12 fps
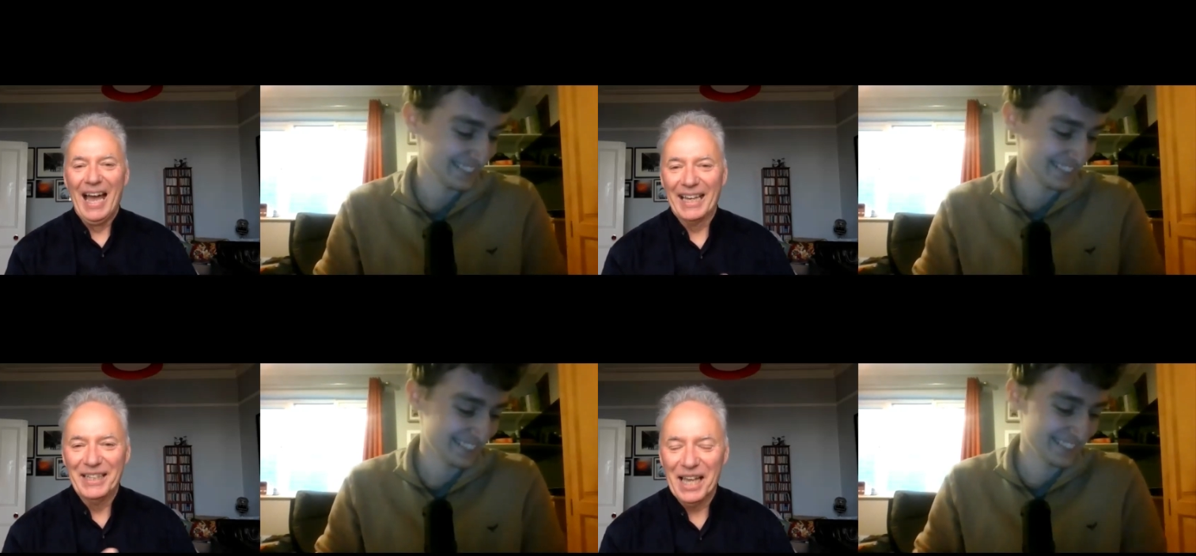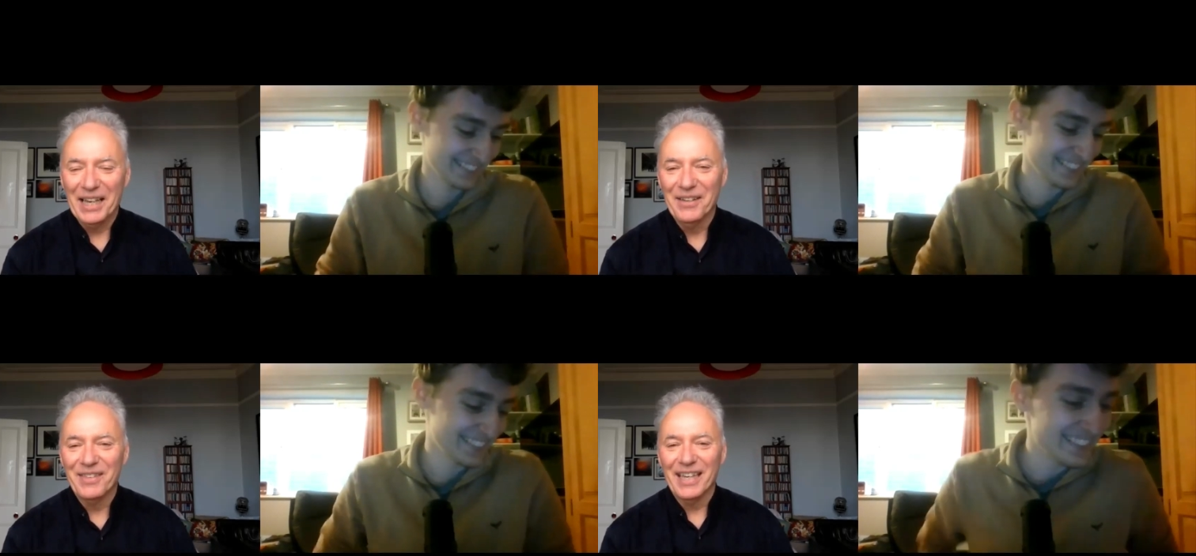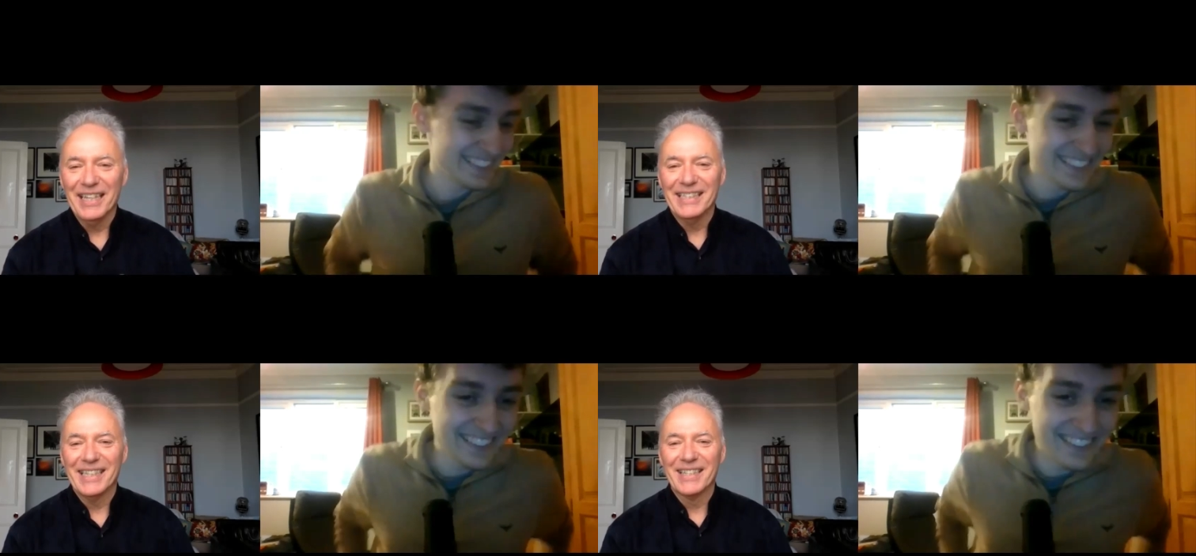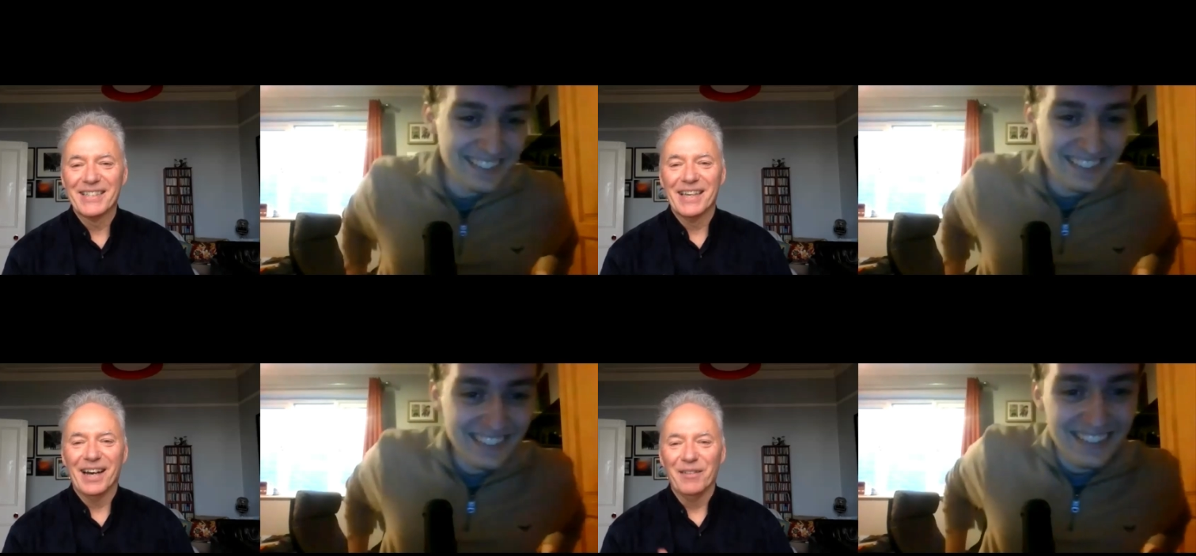Speaker 1: and, you, and you think to
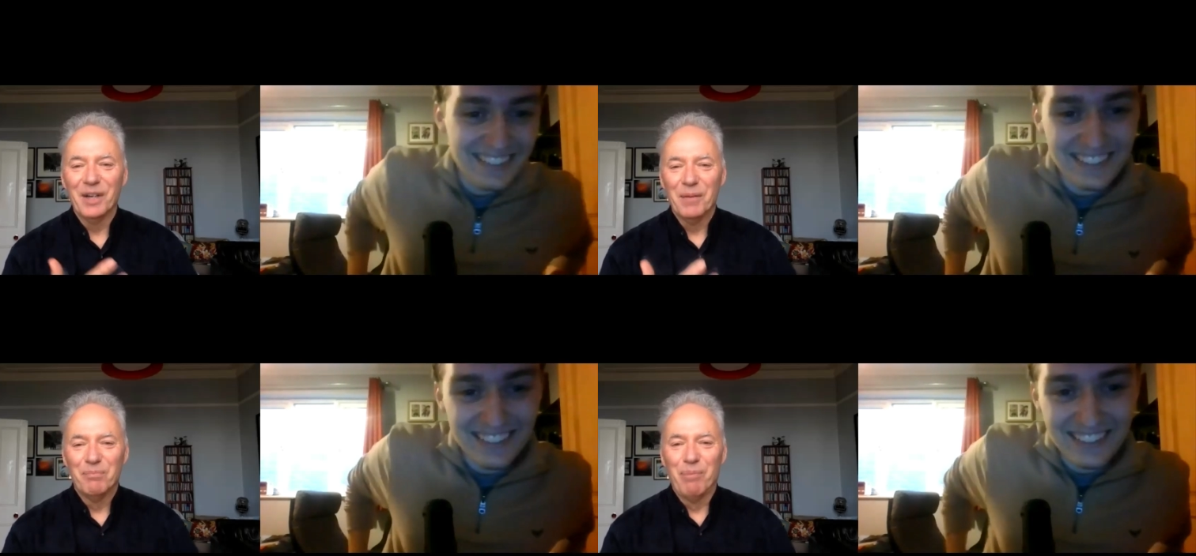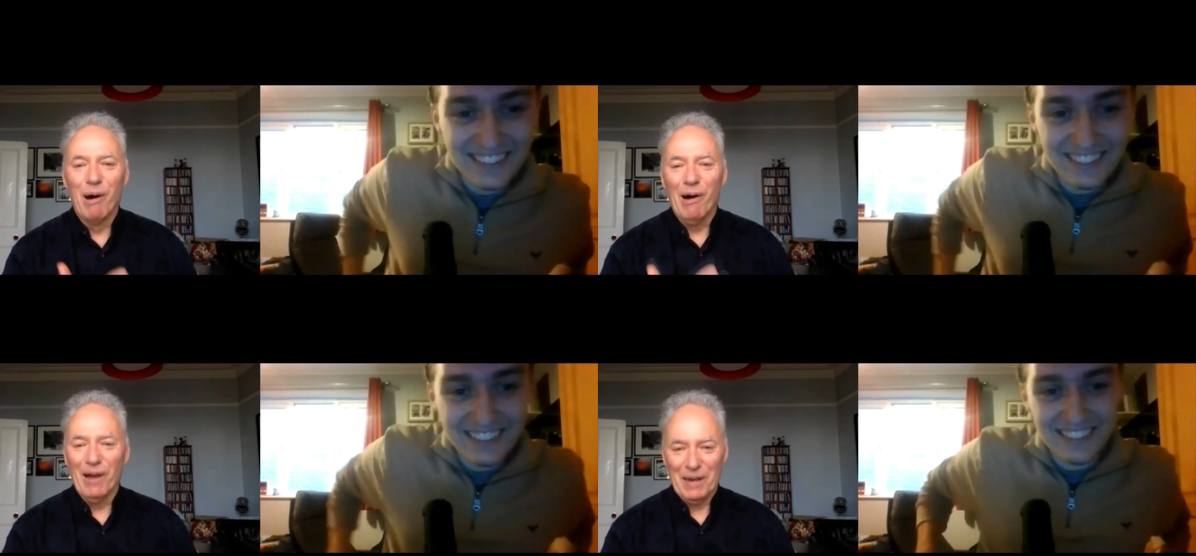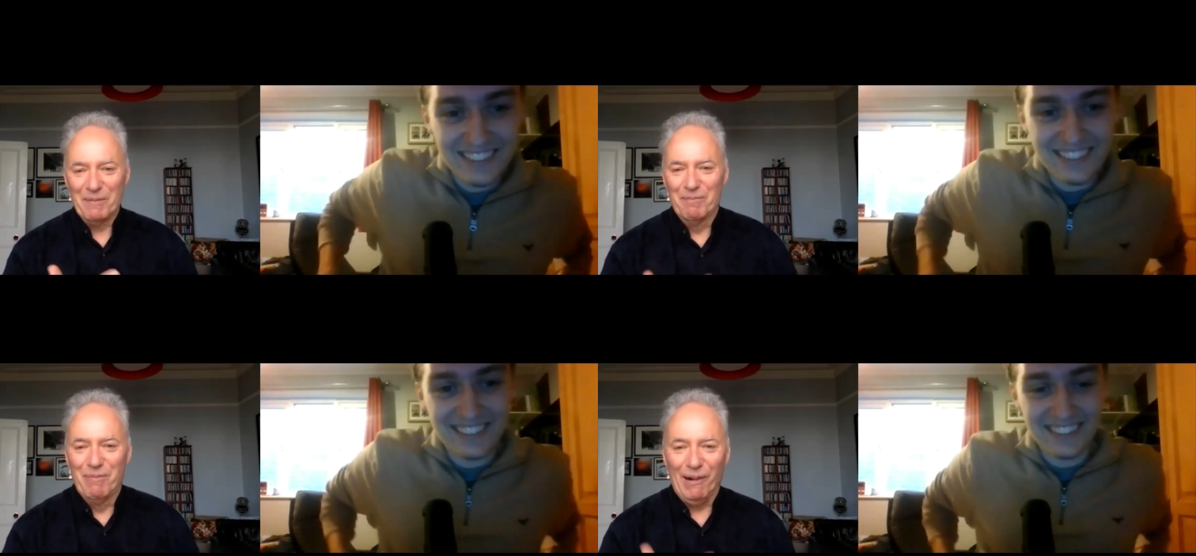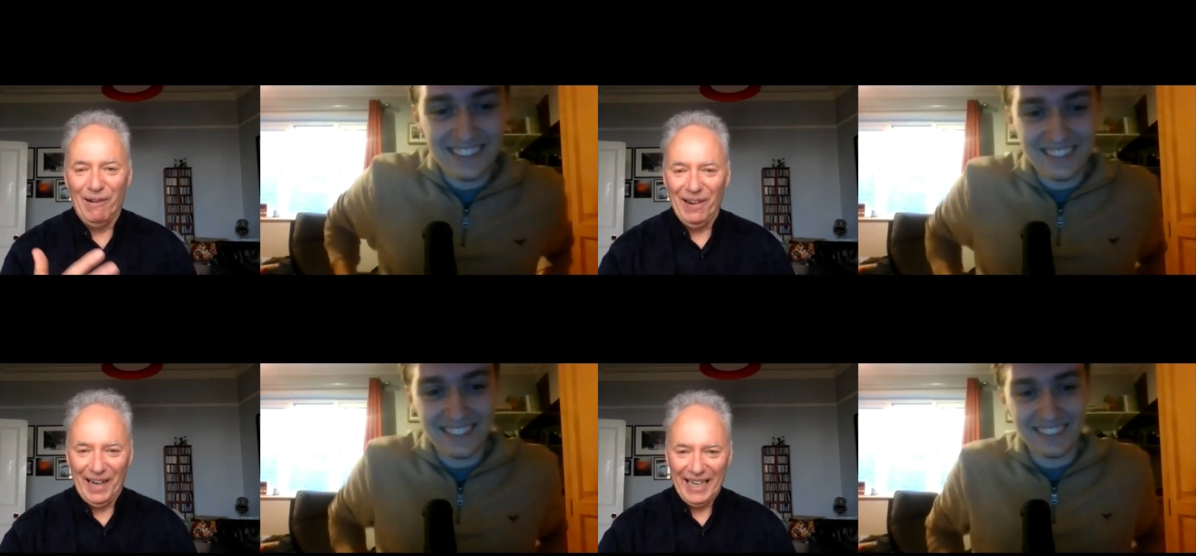yourself, boing
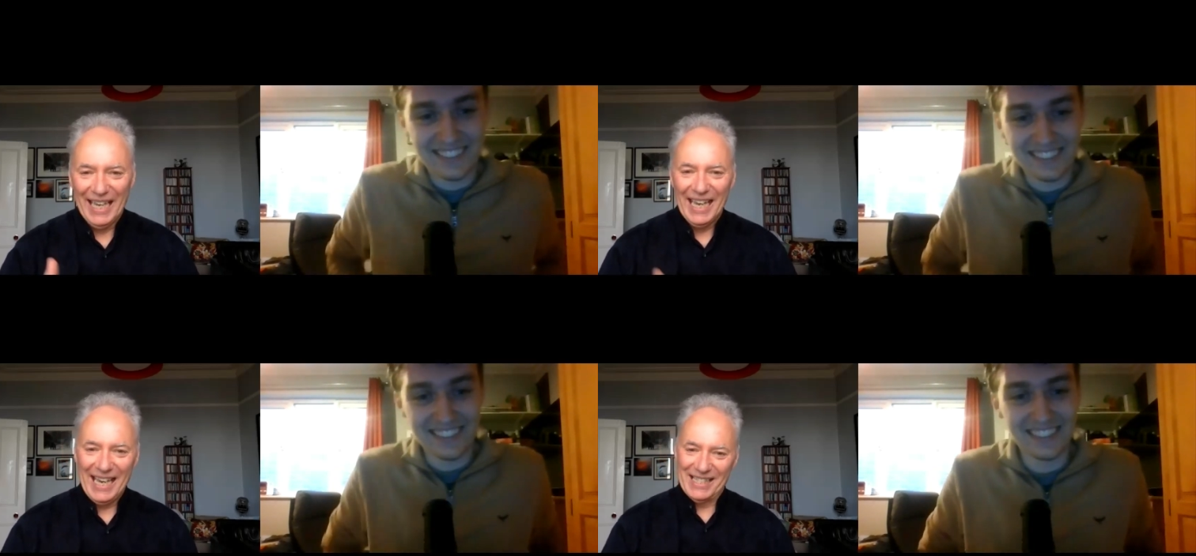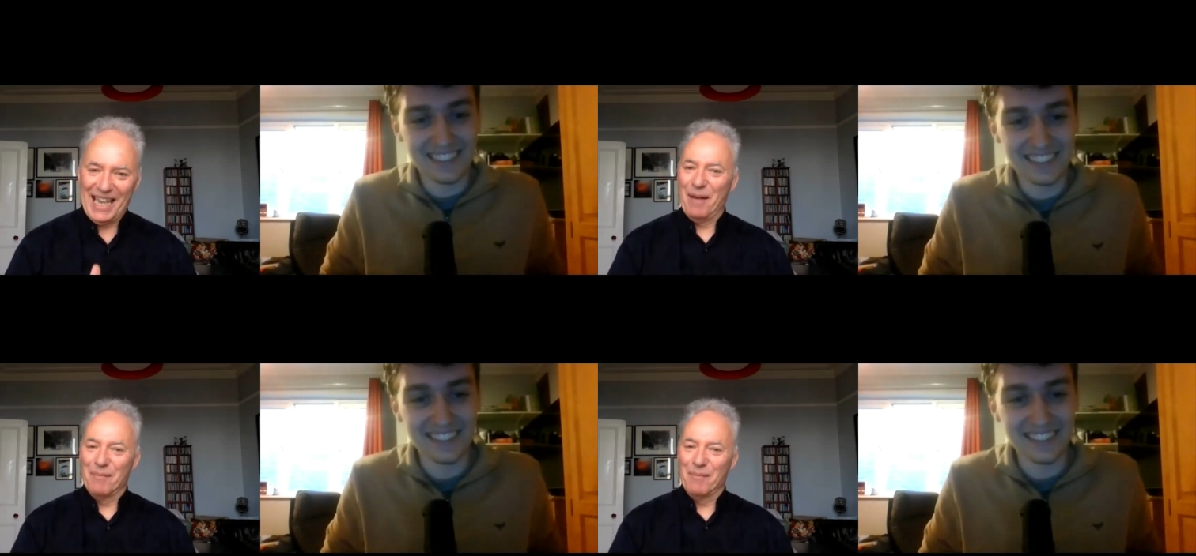boing is yeah.